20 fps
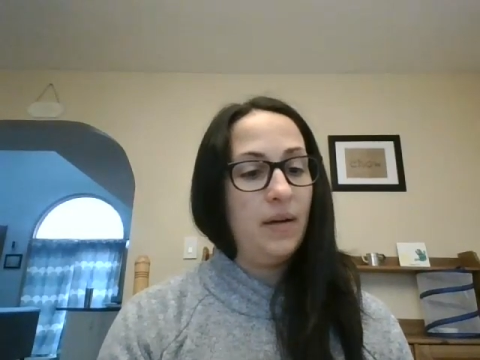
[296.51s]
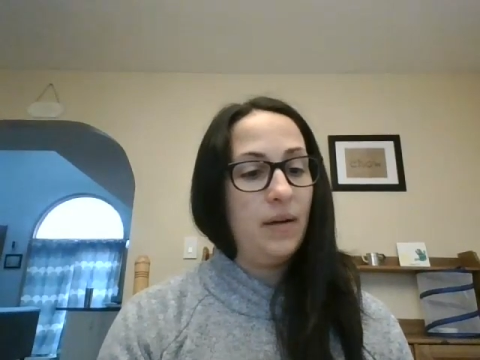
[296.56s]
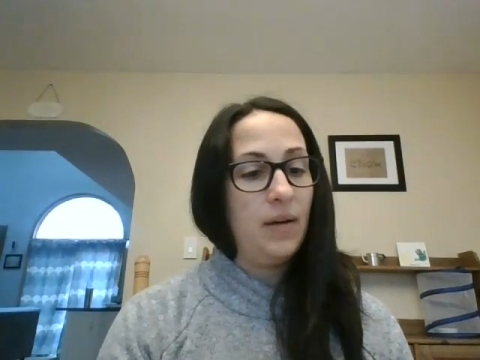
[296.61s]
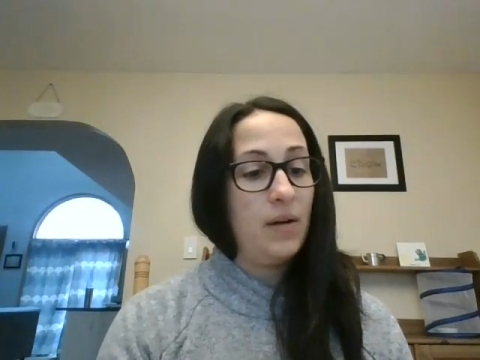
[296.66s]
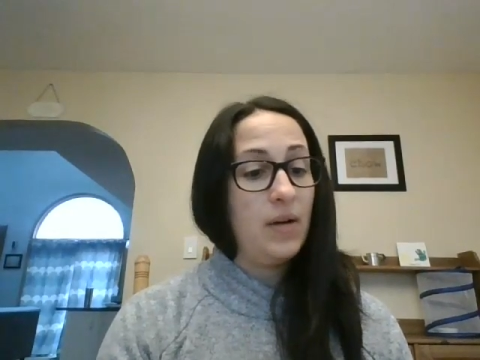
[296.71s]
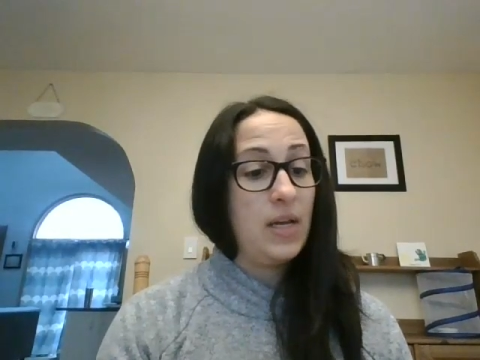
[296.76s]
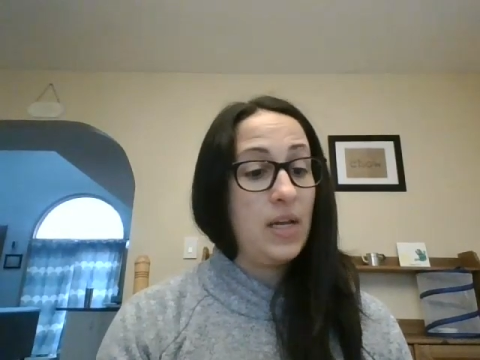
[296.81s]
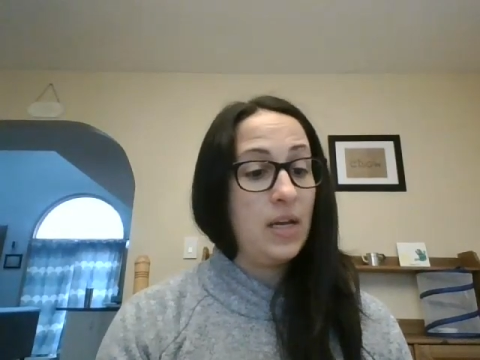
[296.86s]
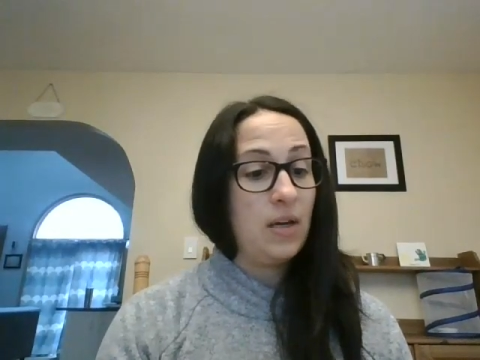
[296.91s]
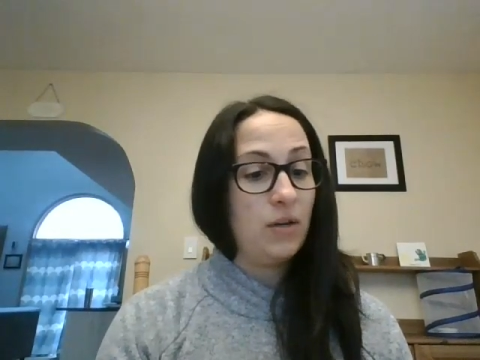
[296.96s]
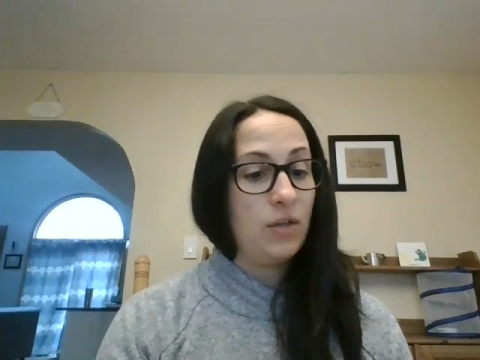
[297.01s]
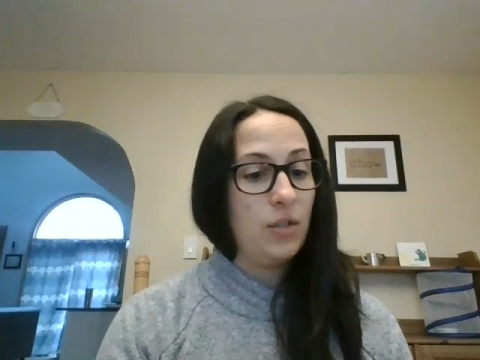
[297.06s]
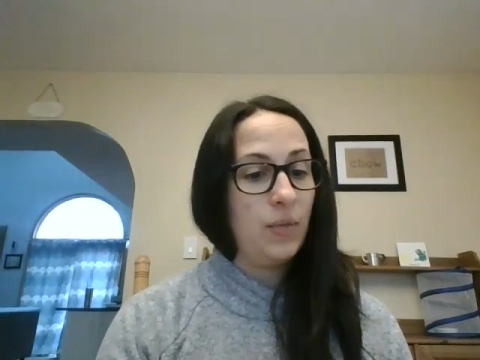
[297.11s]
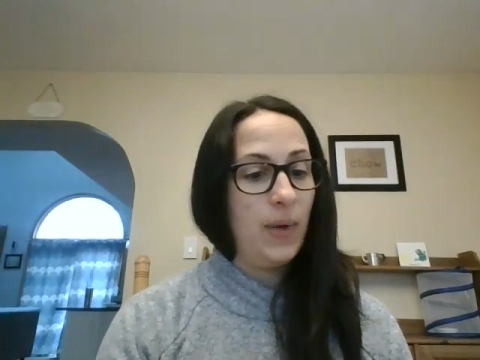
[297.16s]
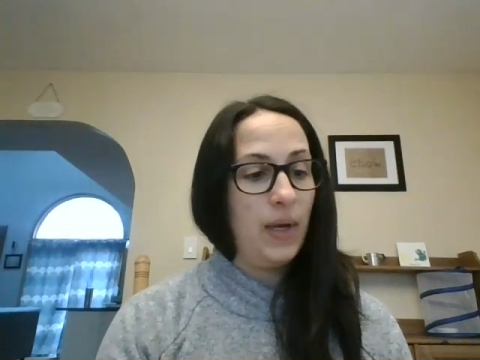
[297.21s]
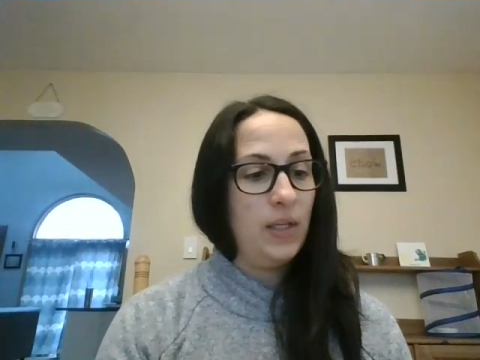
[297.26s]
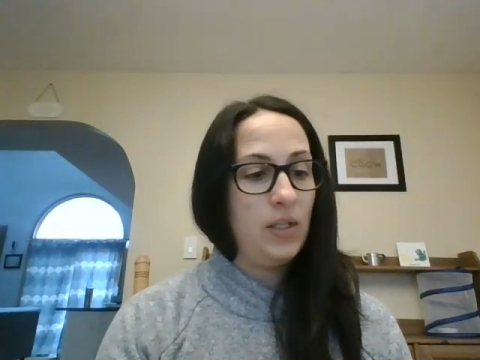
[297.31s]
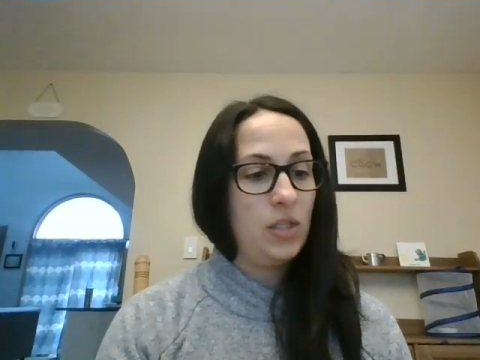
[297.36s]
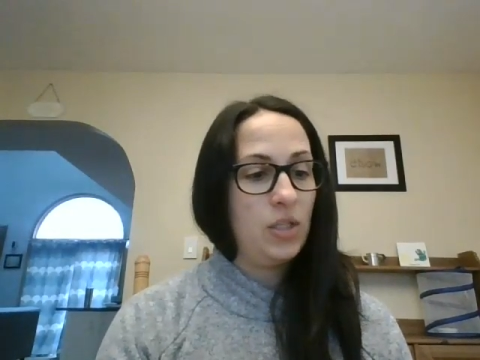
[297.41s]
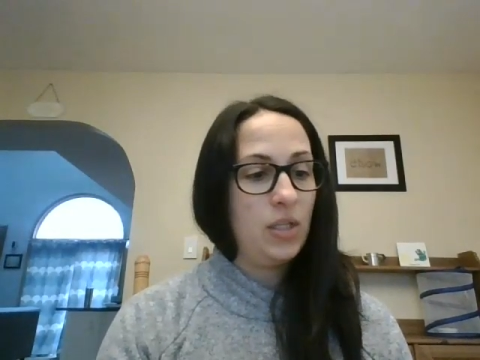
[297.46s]
Her ear
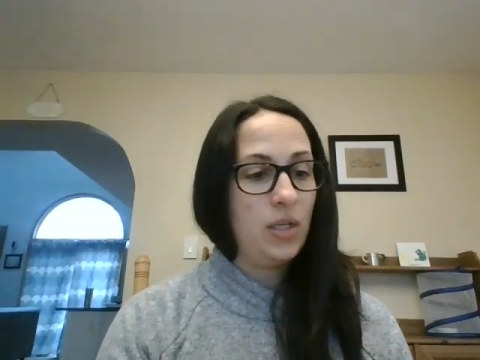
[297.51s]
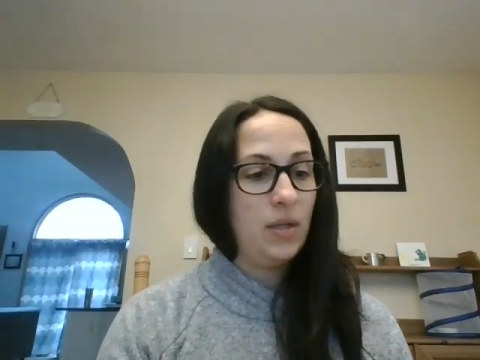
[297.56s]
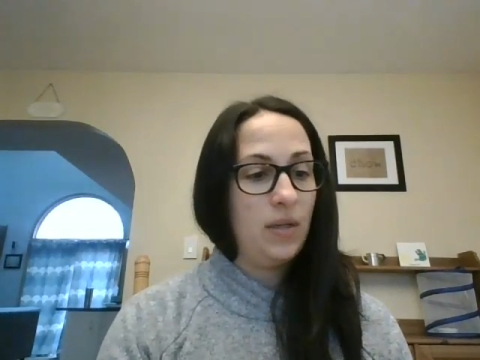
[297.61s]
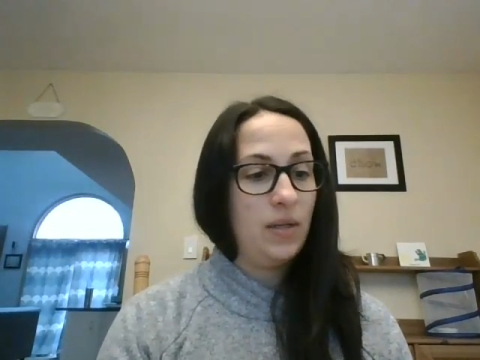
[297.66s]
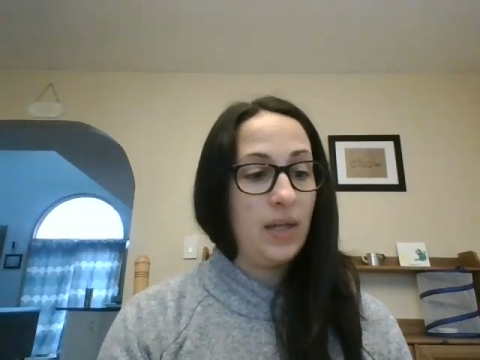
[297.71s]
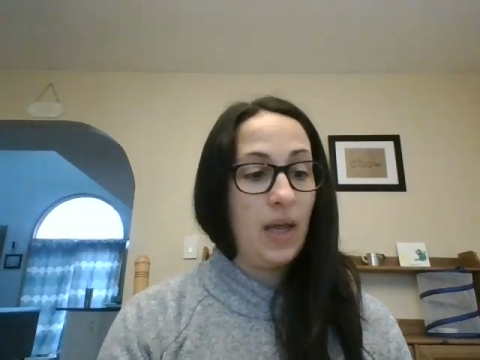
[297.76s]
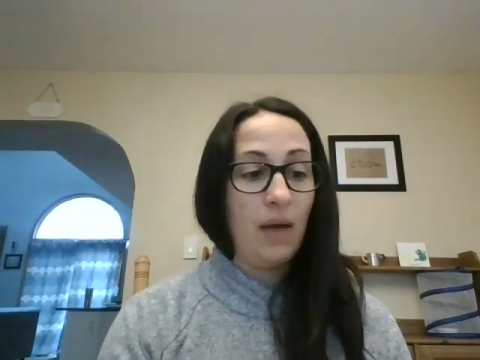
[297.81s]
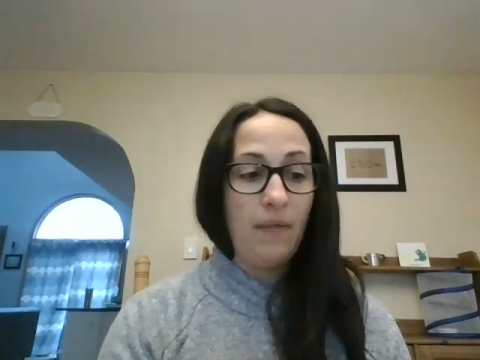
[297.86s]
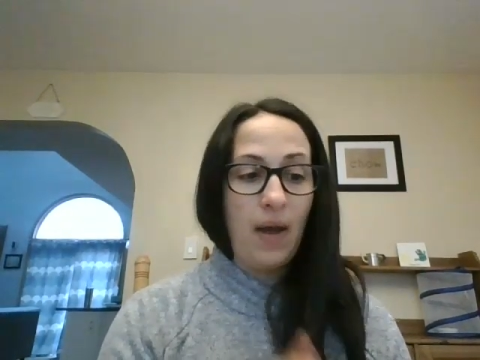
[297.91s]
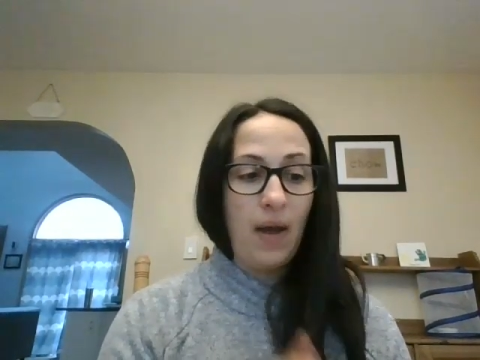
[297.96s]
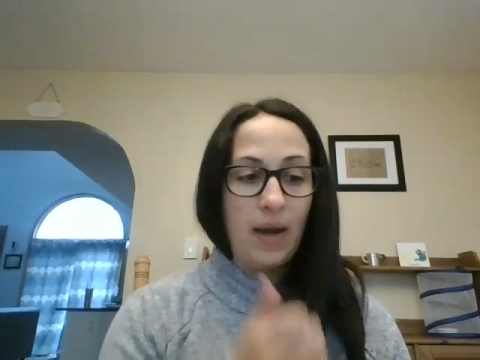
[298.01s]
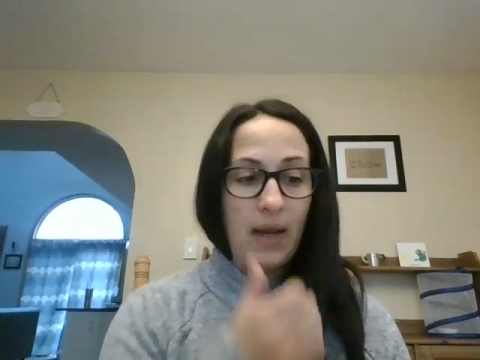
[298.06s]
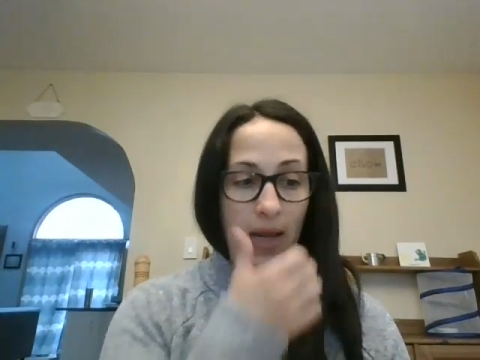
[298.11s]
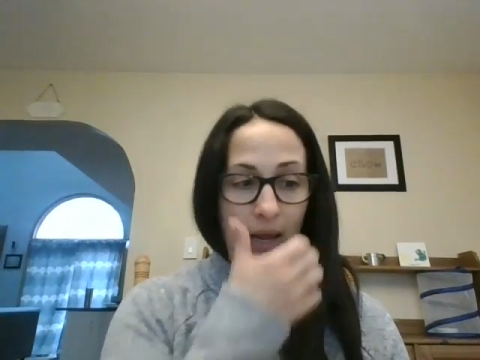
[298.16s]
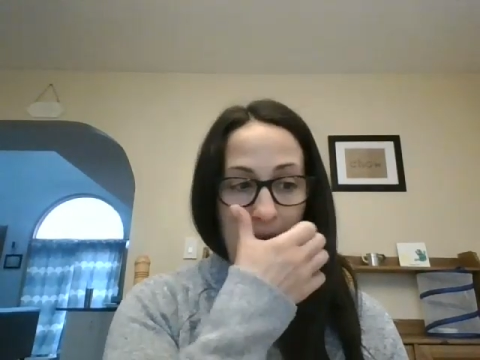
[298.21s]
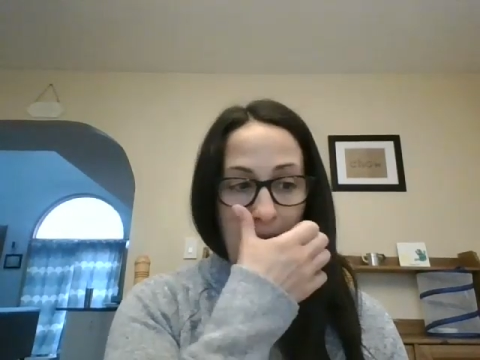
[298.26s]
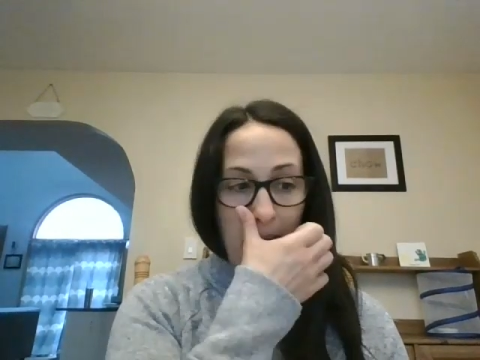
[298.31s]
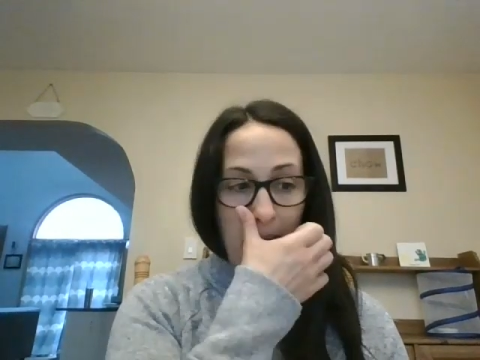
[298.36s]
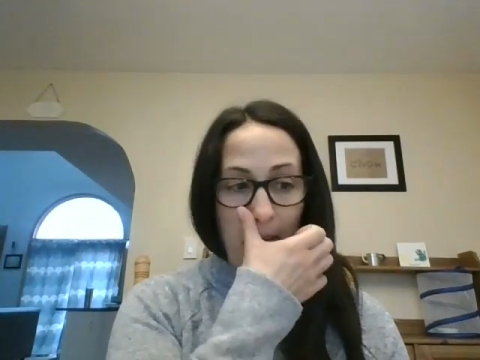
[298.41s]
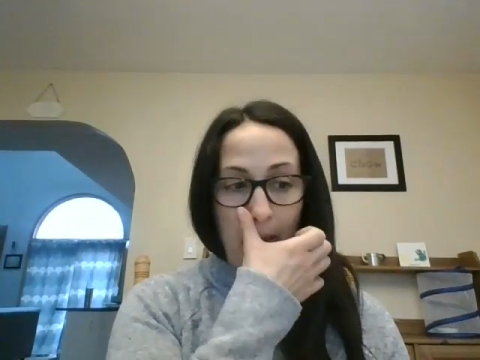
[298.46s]
twitched. "Get ready."